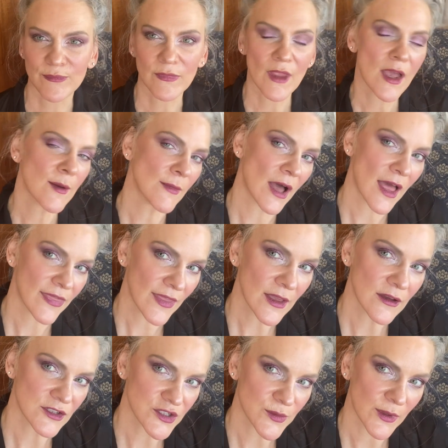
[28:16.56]
I think
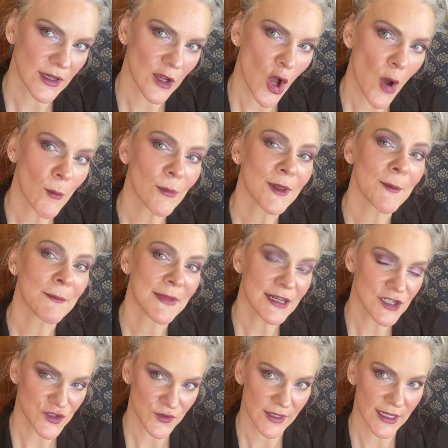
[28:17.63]
I'll do a
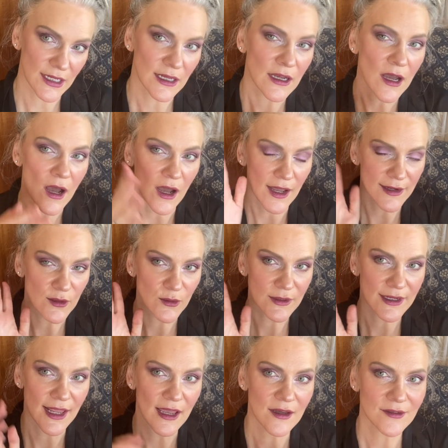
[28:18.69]
complimentary eye look
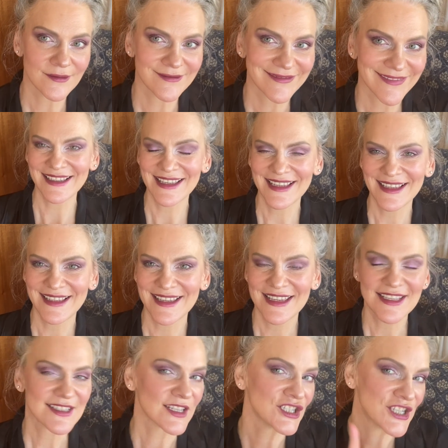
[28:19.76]
now.
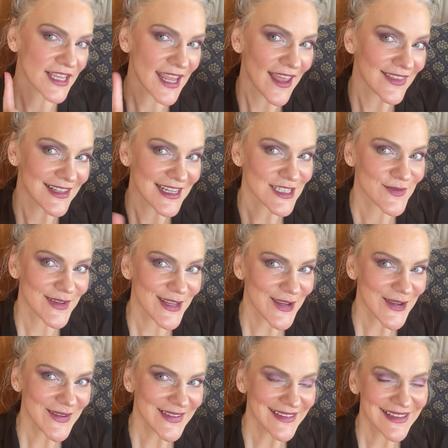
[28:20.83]
So check out the next
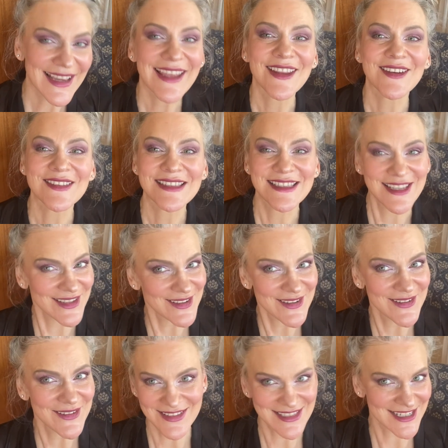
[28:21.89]
video, and I'll see
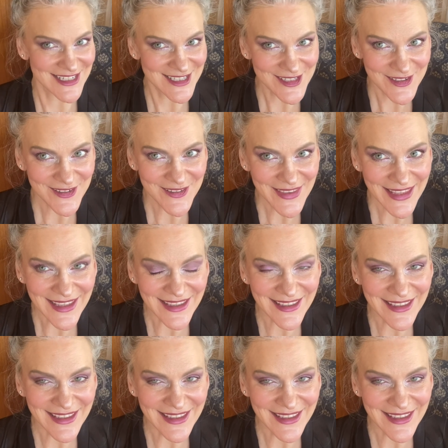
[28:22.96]
you soon on there.